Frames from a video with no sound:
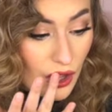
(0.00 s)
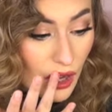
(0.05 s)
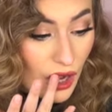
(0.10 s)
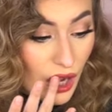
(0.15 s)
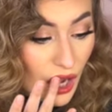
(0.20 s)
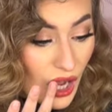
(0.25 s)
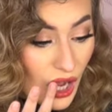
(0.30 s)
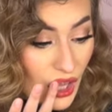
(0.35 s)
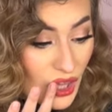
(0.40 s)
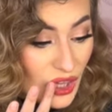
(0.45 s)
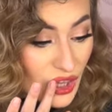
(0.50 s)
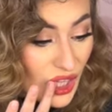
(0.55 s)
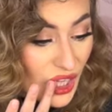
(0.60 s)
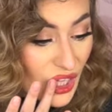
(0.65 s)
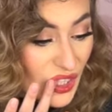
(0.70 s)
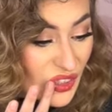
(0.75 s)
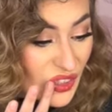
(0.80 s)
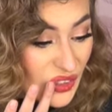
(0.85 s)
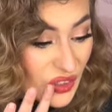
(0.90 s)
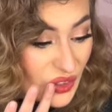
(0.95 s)
I
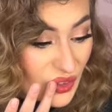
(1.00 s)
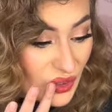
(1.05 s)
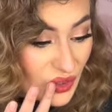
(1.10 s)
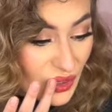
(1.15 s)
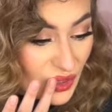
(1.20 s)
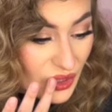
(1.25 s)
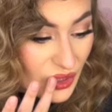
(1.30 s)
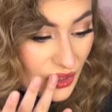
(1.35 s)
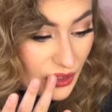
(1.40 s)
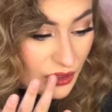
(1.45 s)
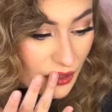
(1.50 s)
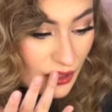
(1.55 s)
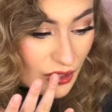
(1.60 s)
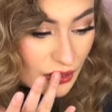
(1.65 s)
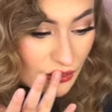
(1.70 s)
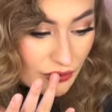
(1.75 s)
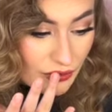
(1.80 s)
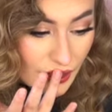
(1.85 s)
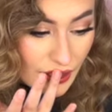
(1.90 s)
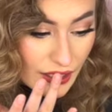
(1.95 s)
like the look
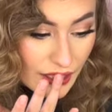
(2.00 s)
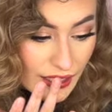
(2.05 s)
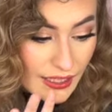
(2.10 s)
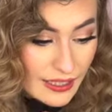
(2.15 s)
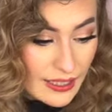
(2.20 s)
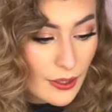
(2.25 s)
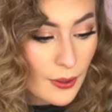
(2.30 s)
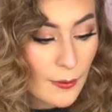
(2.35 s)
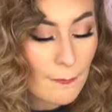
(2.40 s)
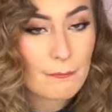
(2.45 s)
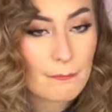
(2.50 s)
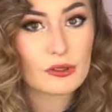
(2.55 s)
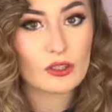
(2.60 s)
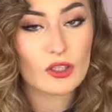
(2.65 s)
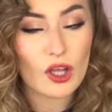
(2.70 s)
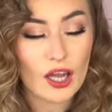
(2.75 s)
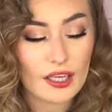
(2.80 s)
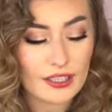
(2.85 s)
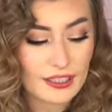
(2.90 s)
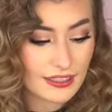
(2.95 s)
of a
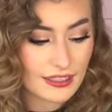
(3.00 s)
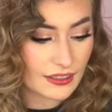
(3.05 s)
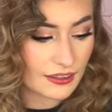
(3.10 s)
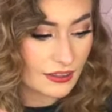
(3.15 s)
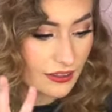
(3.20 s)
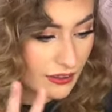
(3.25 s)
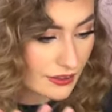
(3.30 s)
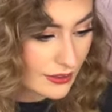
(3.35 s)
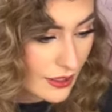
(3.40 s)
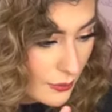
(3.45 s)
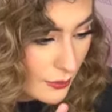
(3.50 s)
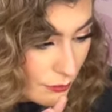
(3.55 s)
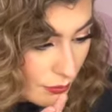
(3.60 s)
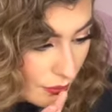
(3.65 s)
blotted lip.